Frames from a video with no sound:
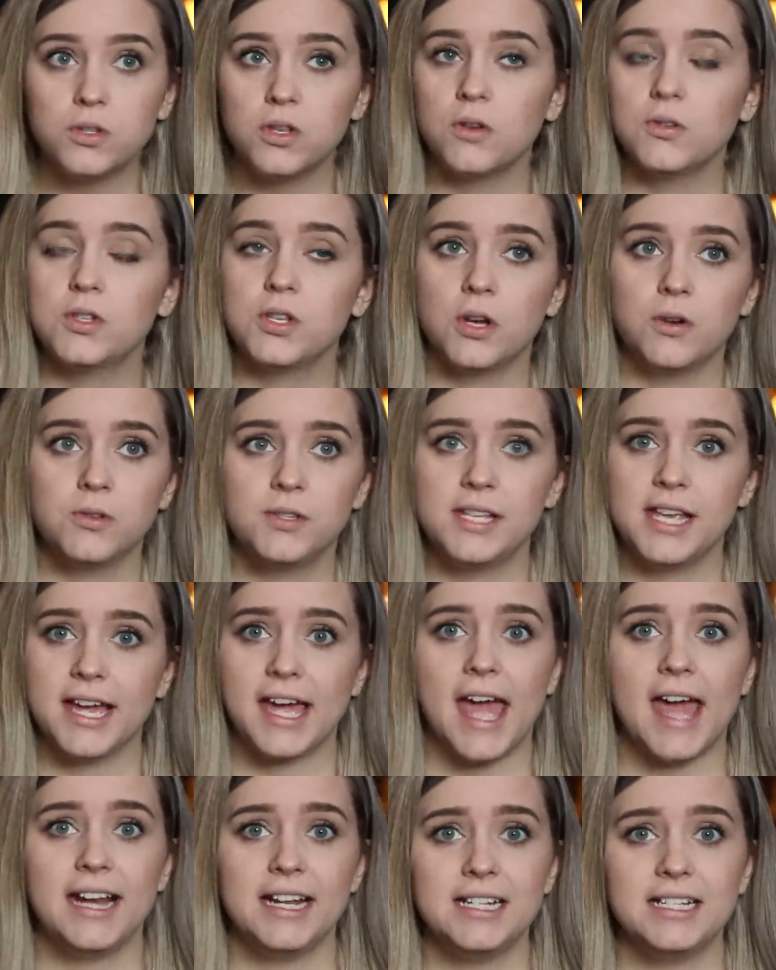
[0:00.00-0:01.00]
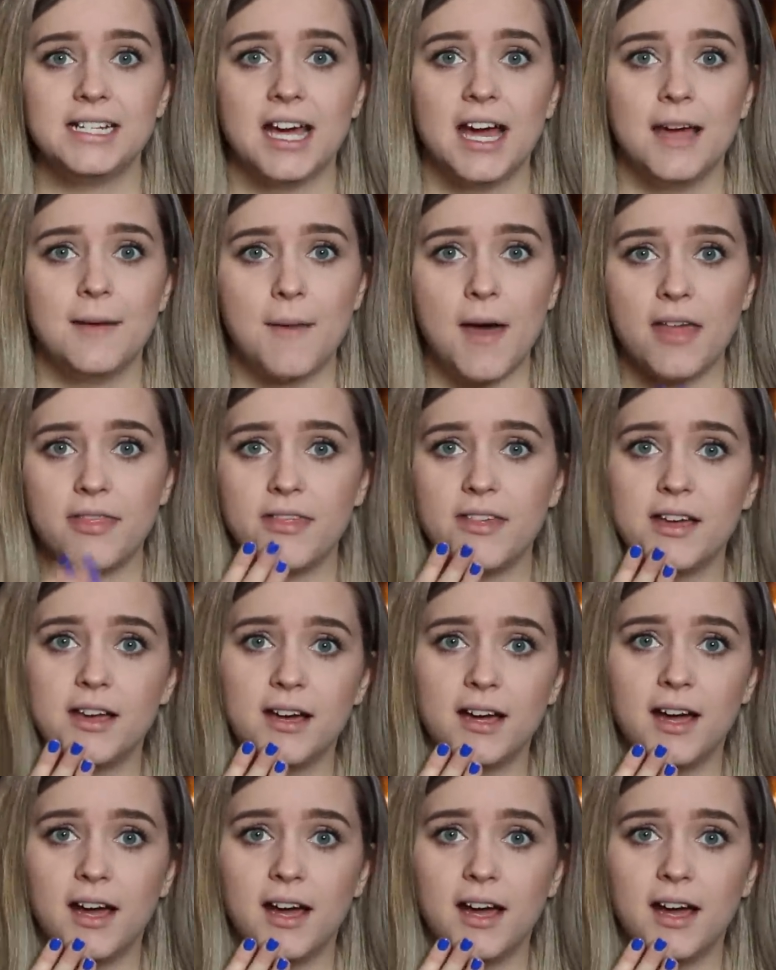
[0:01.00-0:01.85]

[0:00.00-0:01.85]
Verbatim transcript: so, so sick anytime the